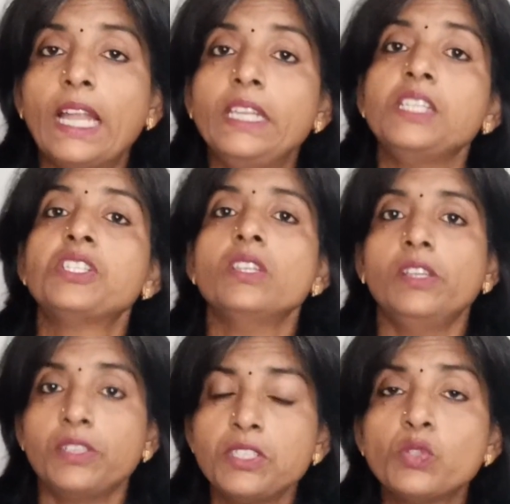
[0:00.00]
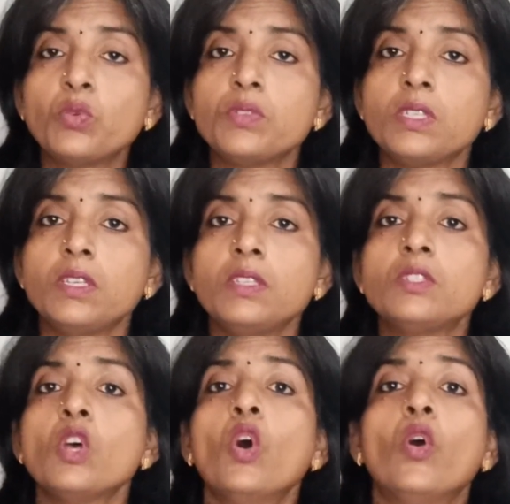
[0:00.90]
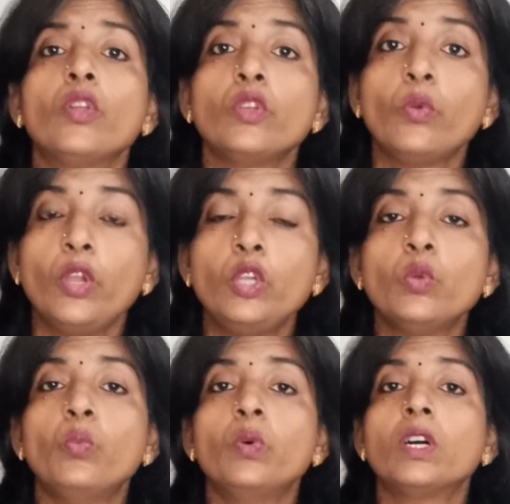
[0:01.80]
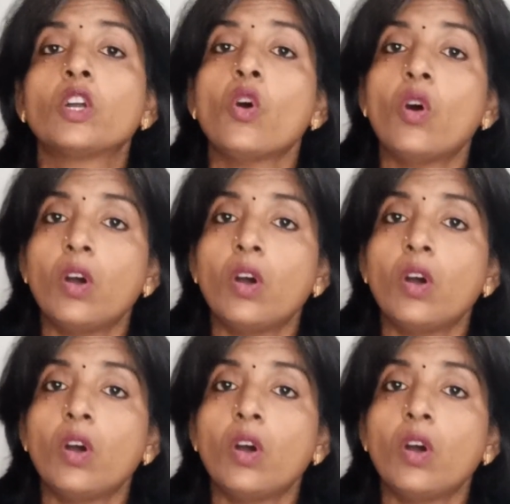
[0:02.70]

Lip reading: additional resources, or you're going to work